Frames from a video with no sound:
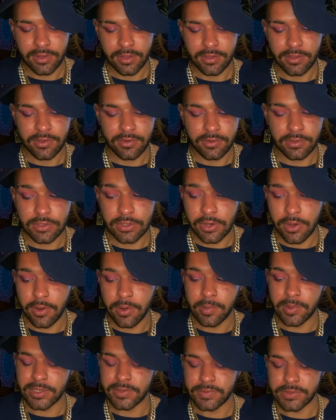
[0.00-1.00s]
Like, you
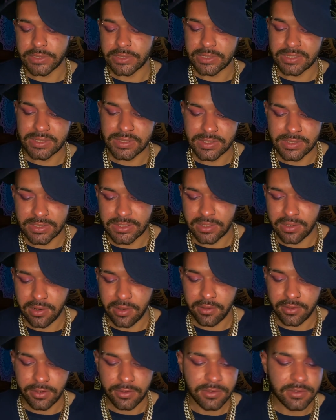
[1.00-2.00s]
don't want to resist this at
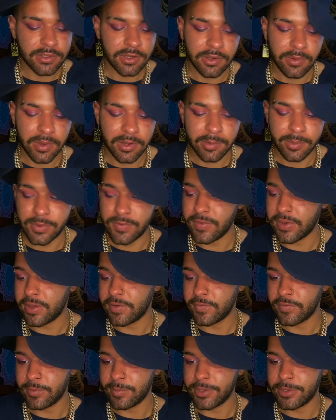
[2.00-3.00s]
all. You don't want to move
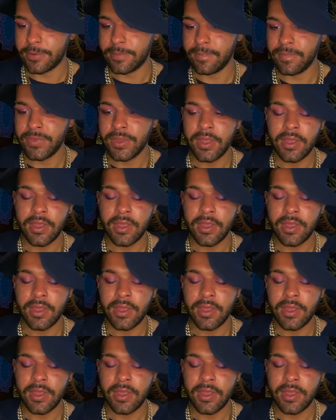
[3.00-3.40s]
on from it.